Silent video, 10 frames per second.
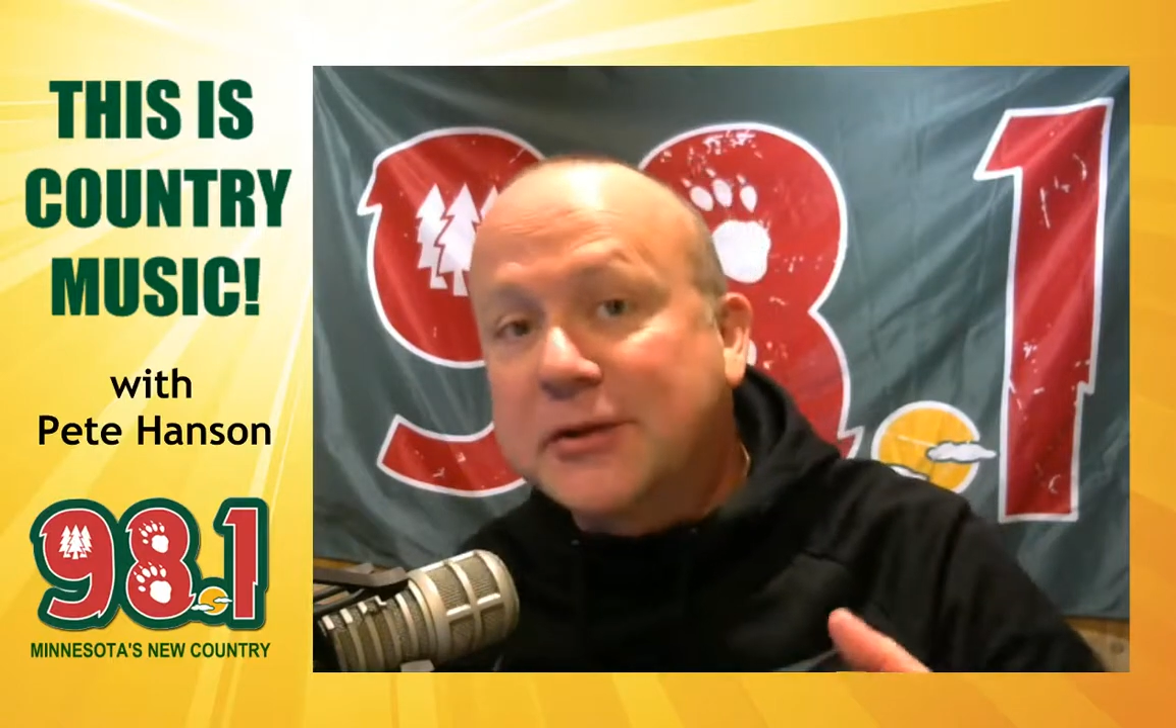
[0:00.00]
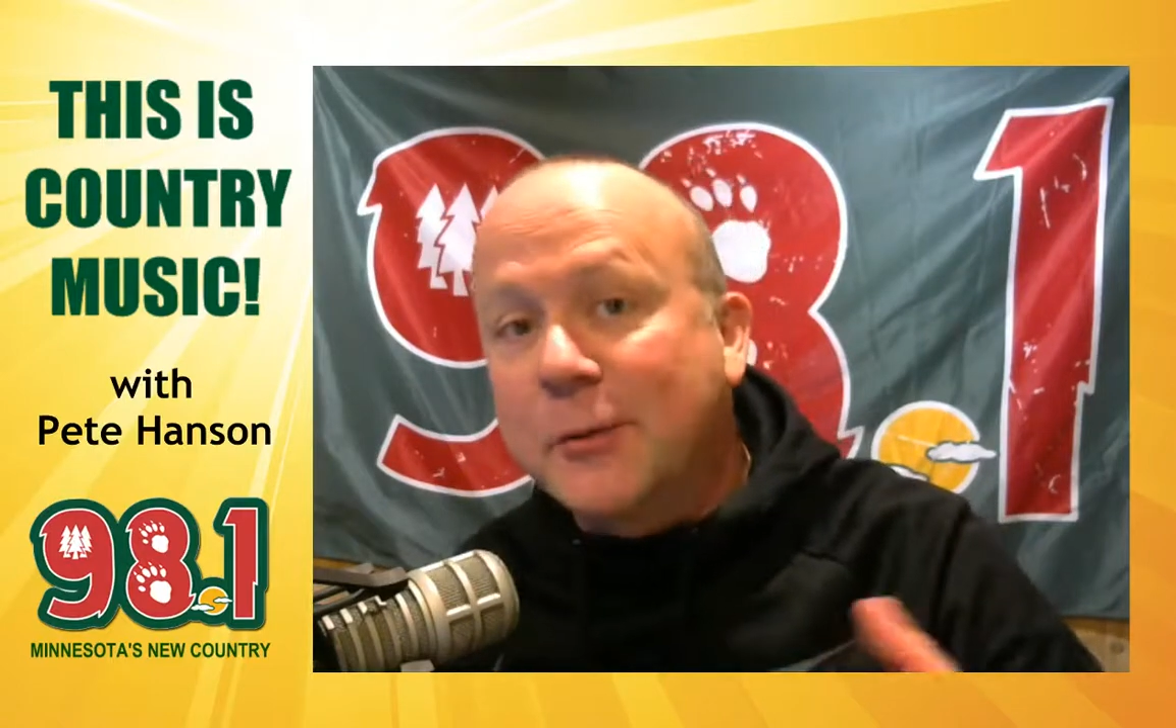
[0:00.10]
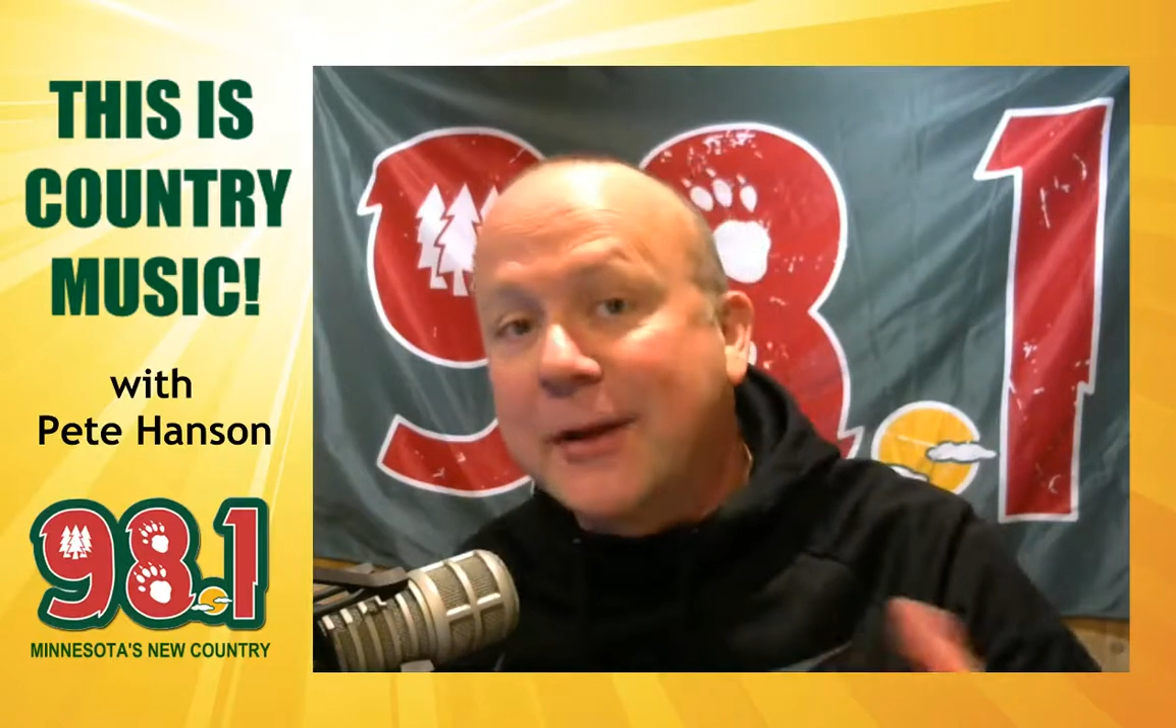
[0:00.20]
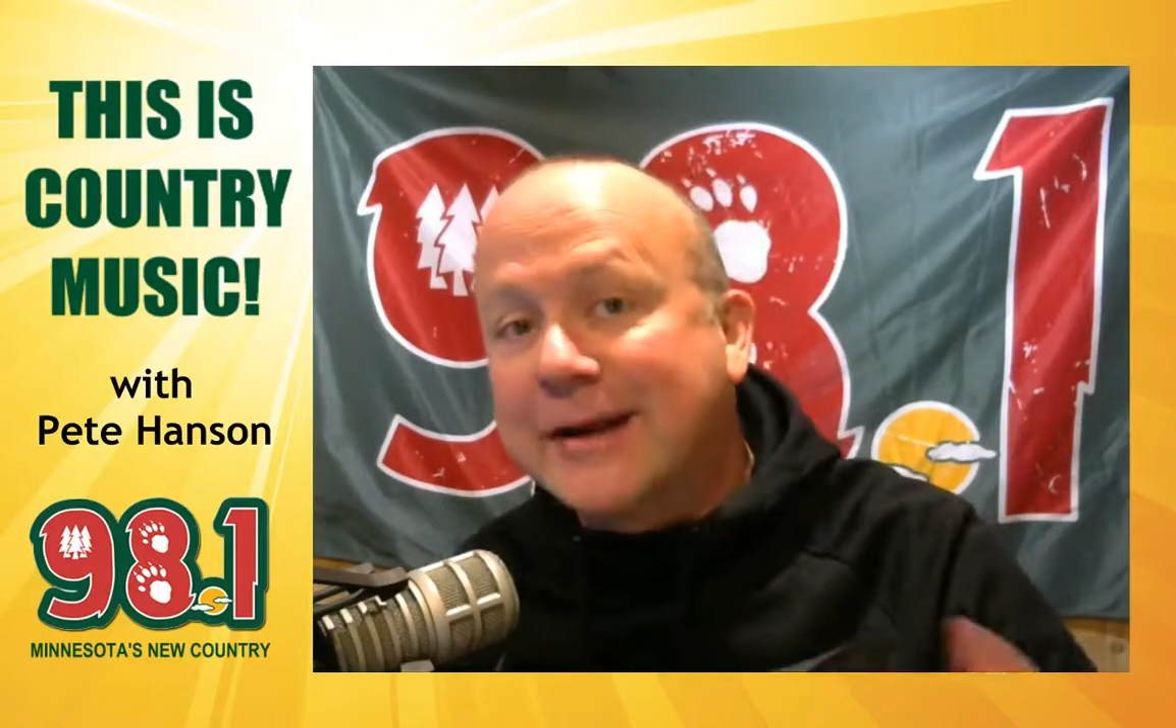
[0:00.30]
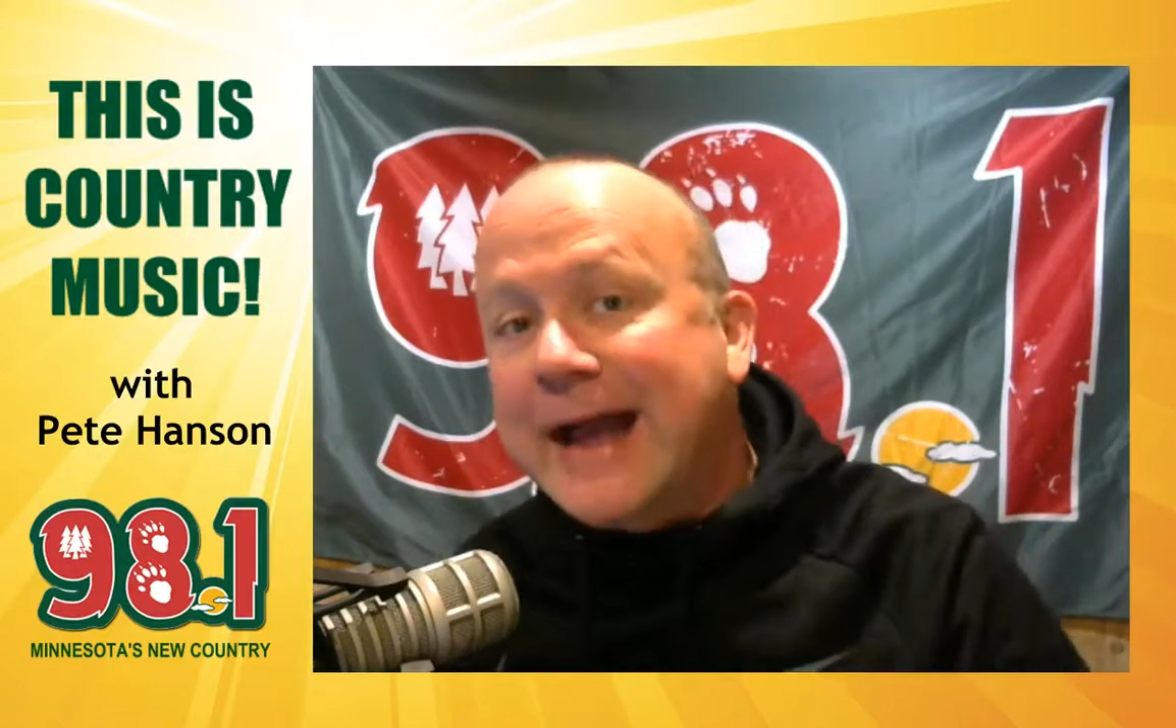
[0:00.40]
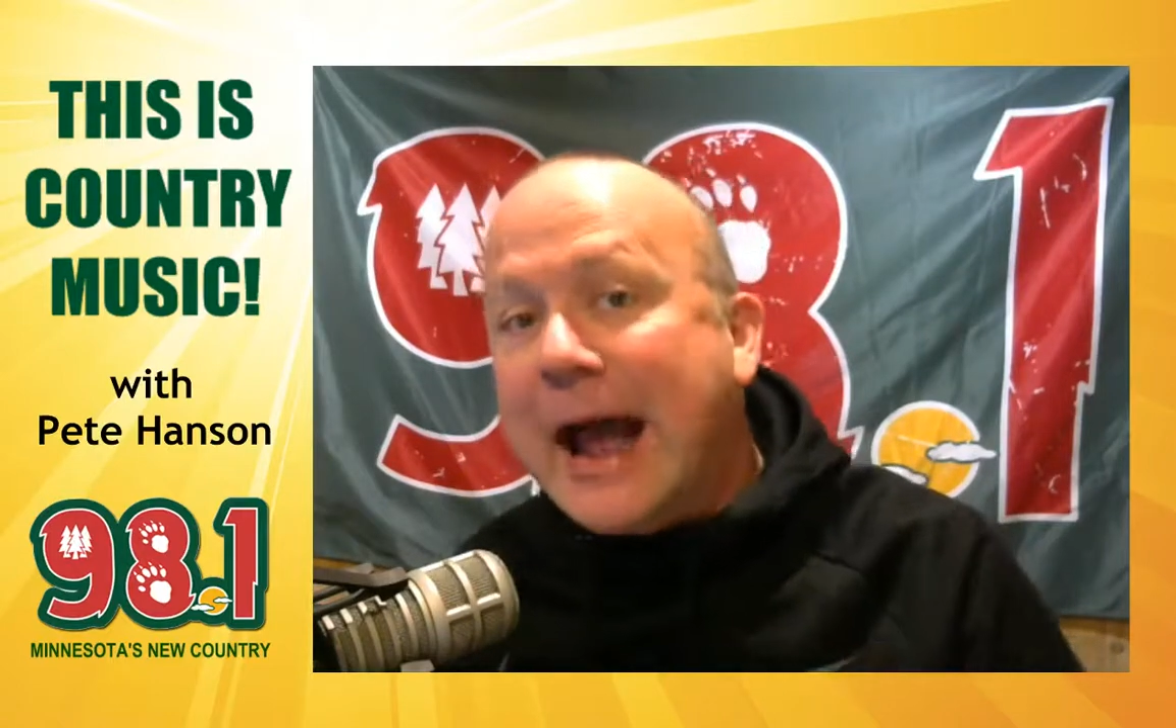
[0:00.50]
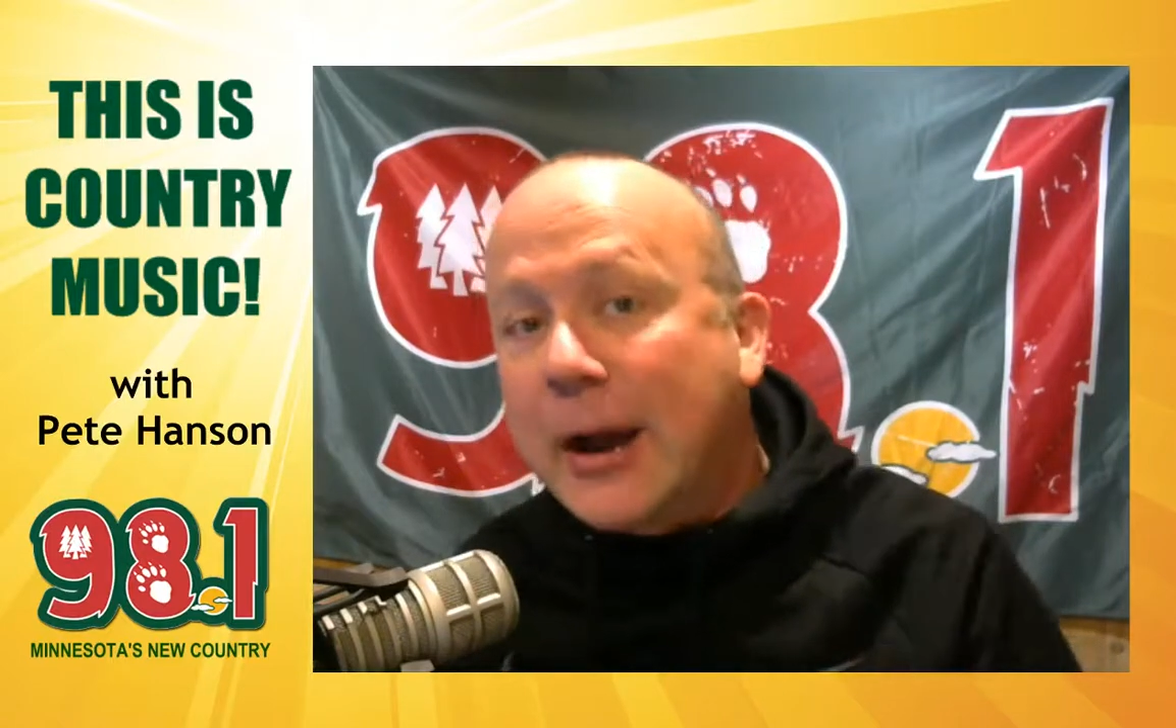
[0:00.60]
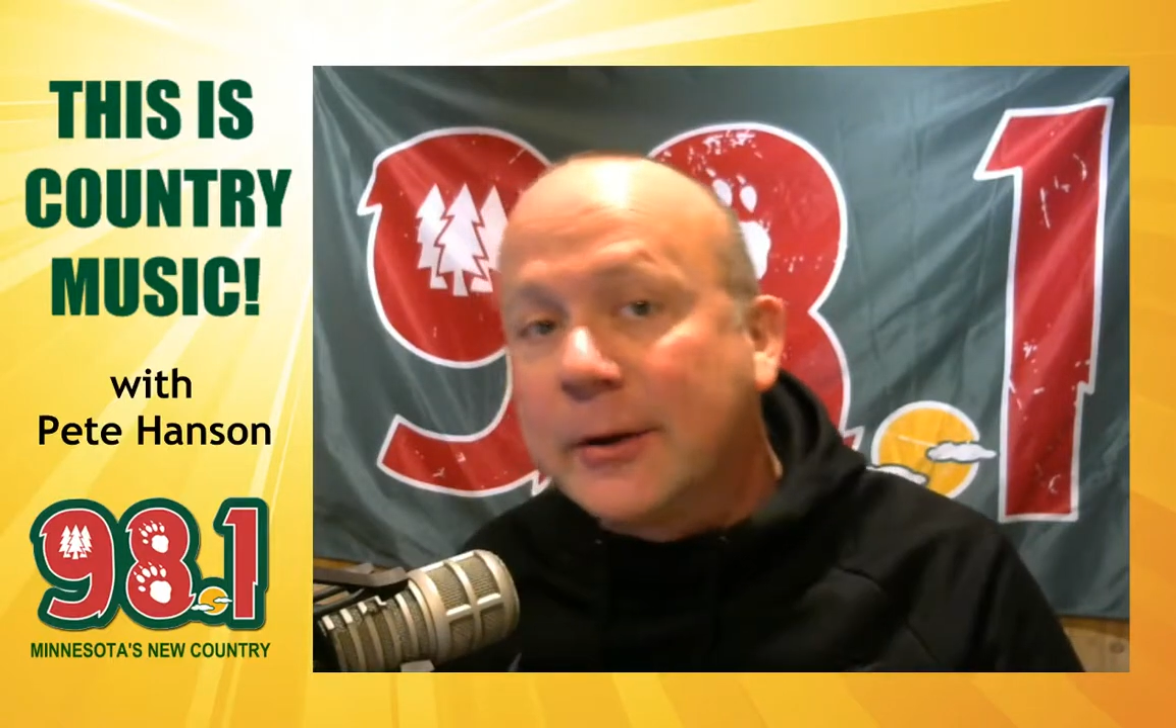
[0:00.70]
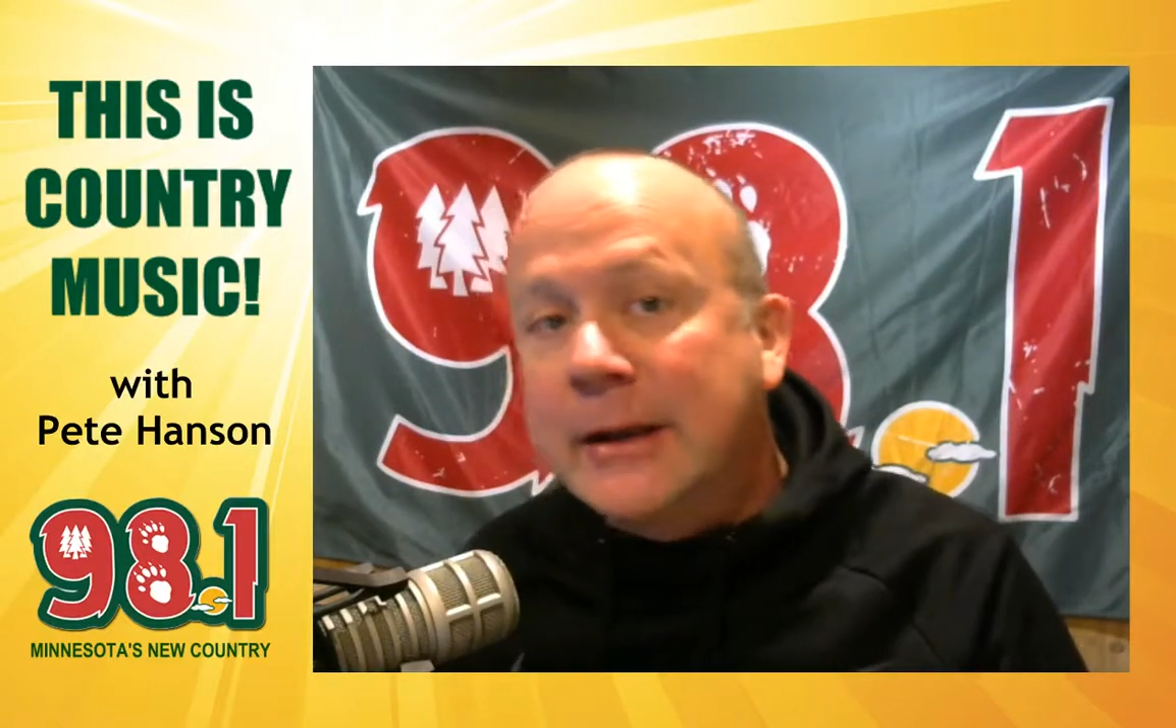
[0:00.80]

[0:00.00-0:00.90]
went down